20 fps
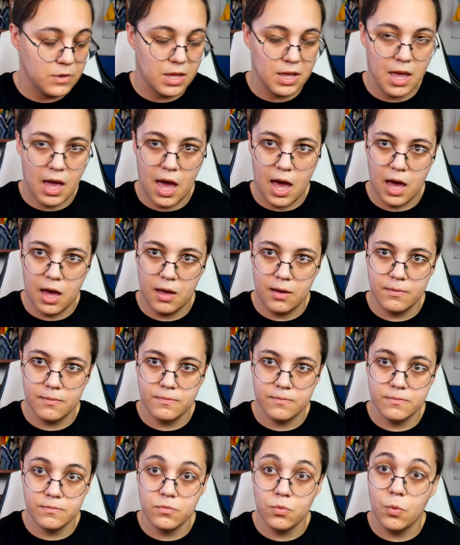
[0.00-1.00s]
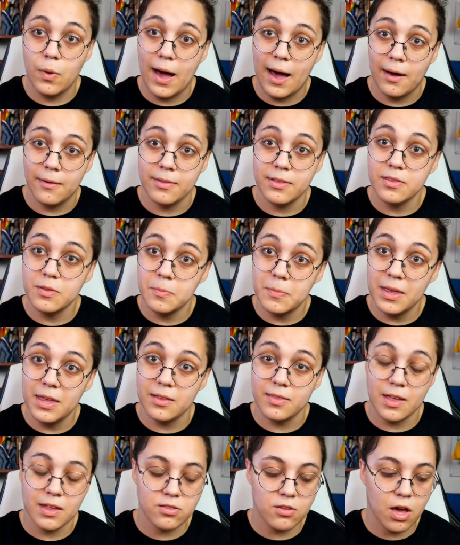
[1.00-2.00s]
yeah. Wow, that's
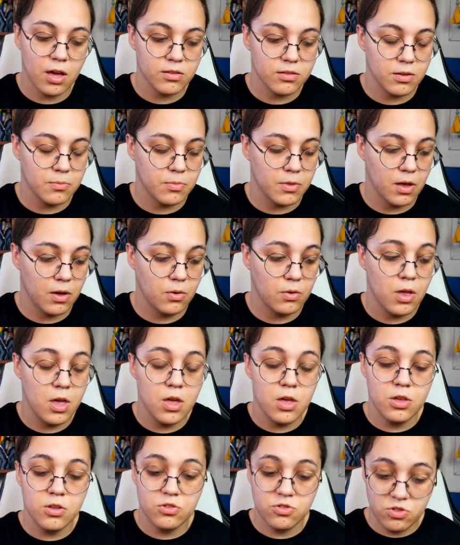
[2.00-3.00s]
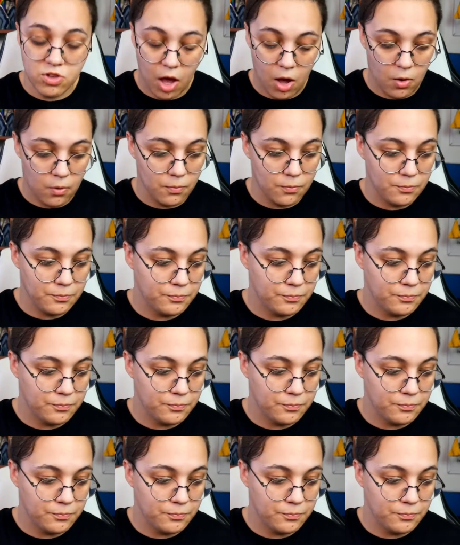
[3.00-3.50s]
big. That's awesome though. So,